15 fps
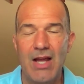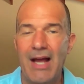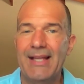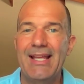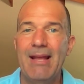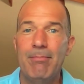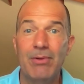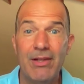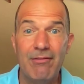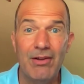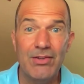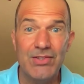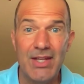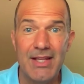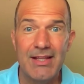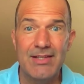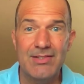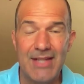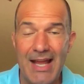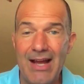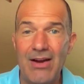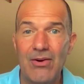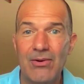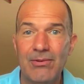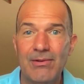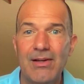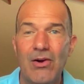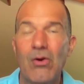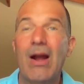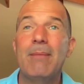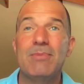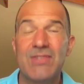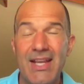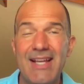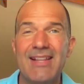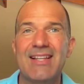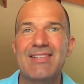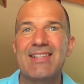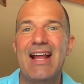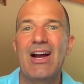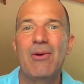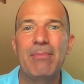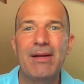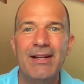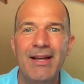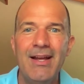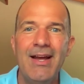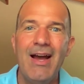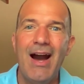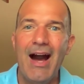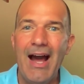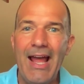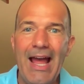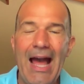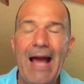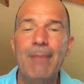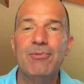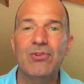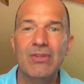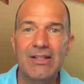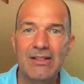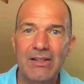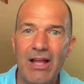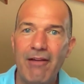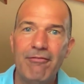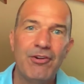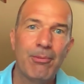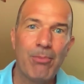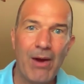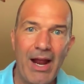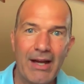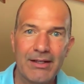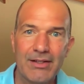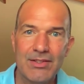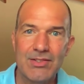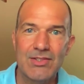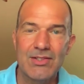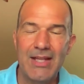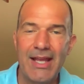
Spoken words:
I can't believe I'll say this now, or I'm saying this now, but I absolutely love to practice.